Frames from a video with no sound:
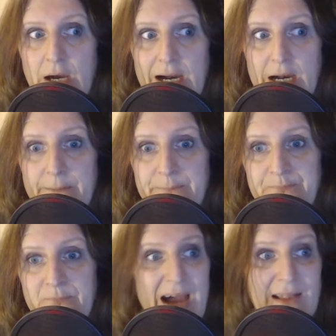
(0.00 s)
I
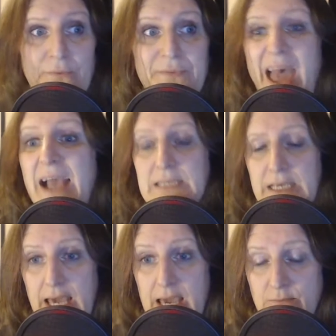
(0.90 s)
love the
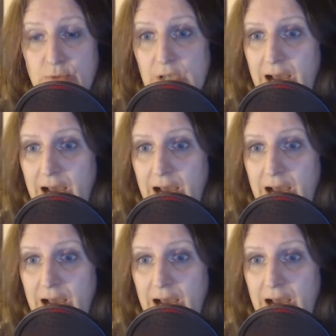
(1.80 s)
exit games.